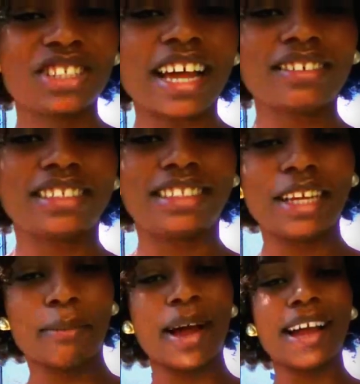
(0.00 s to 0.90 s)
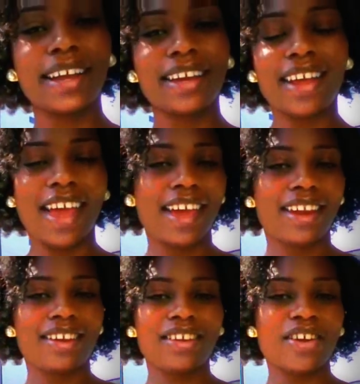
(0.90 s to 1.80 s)
You just have to stick by it,
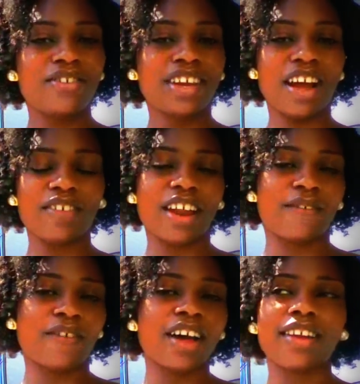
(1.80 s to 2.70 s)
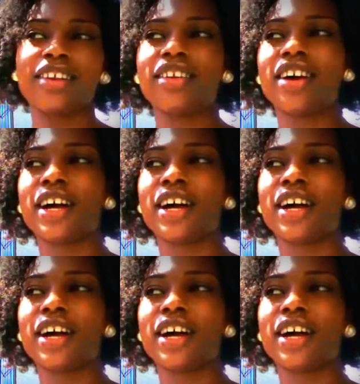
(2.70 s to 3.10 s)
and you know, you can have a lot of fun.